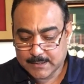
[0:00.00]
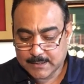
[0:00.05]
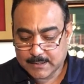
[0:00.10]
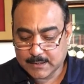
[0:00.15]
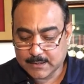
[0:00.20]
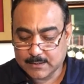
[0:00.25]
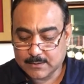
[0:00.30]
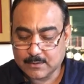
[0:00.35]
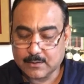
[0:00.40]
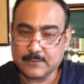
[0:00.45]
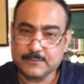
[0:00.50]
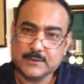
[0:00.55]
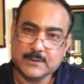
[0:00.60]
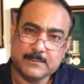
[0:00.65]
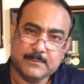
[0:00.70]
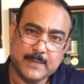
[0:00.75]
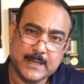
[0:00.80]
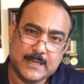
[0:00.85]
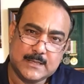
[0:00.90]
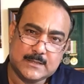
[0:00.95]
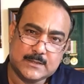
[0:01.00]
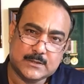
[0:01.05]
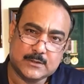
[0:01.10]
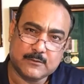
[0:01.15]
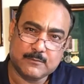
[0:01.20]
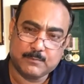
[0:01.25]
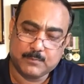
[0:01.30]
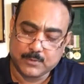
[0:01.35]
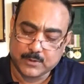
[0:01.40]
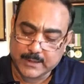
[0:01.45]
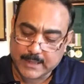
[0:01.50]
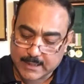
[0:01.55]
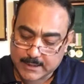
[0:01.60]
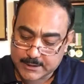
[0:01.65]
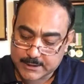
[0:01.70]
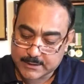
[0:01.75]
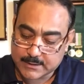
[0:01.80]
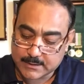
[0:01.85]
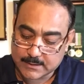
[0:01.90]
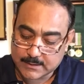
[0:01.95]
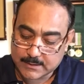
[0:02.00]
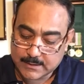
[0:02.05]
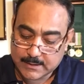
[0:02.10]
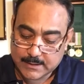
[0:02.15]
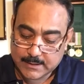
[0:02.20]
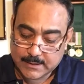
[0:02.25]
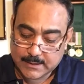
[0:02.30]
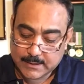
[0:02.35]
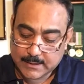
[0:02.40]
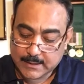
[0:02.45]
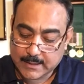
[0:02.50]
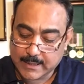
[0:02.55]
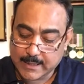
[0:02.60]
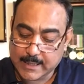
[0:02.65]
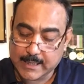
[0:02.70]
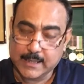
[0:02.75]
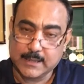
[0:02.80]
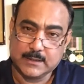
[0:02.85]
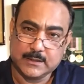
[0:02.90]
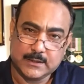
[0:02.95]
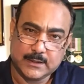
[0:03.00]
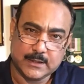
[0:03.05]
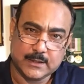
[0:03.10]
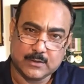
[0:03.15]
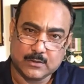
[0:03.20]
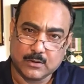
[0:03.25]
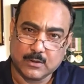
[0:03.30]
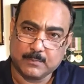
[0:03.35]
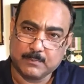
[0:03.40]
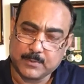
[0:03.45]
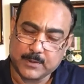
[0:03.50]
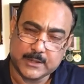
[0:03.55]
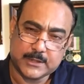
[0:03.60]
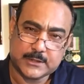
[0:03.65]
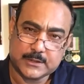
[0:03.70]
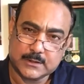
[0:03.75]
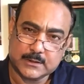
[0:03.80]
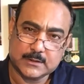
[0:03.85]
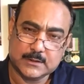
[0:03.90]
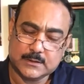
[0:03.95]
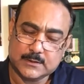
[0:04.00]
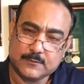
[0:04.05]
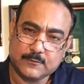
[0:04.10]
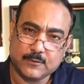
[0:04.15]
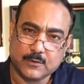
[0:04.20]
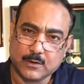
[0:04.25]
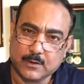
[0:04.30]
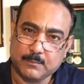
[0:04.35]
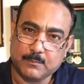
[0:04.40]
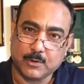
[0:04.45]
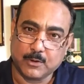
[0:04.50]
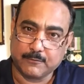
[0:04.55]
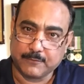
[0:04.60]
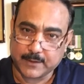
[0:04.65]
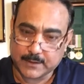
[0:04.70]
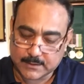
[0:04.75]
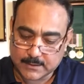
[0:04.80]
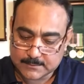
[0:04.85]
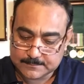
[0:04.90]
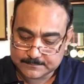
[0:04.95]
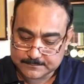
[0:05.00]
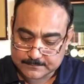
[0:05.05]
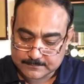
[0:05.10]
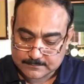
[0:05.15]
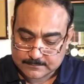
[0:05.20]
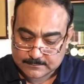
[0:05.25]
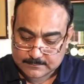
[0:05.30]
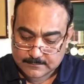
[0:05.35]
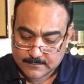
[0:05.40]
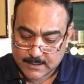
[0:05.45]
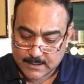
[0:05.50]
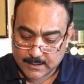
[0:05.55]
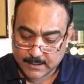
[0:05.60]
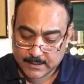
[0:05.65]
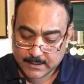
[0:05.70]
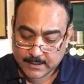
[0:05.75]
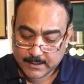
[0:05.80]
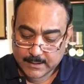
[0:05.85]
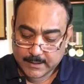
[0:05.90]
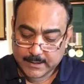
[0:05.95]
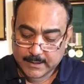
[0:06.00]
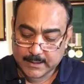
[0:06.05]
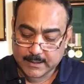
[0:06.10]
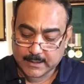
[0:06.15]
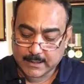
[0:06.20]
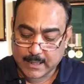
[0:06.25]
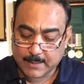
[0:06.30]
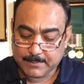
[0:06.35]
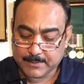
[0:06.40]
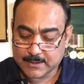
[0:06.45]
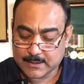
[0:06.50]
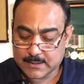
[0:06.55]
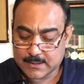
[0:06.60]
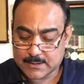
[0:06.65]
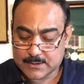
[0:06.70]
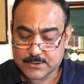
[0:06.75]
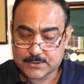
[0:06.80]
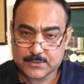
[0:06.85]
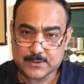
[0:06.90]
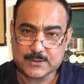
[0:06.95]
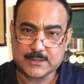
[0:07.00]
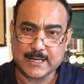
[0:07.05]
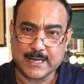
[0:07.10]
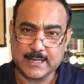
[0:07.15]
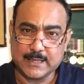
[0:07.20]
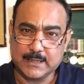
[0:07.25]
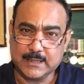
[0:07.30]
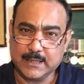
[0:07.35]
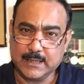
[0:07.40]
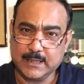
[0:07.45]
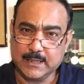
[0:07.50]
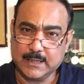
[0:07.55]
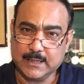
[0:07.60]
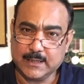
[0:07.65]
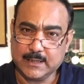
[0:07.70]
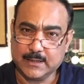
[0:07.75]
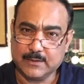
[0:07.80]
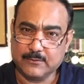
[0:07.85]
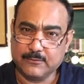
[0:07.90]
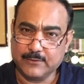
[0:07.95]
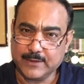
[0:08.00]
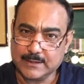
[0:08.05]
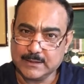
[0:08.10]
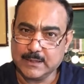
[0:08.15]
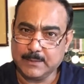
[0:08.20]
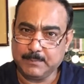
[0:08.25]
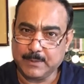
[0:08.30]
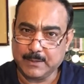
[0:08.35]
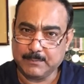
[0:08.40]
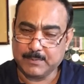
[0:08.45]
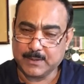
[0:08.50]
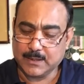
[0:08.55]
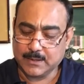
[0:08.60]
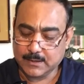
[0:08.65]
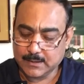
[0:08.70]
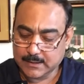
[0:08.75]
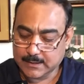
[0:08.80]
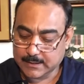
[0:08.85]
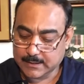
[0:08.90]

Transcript: of the means of production and their operations for profit. In a capitalist society, wealthy people,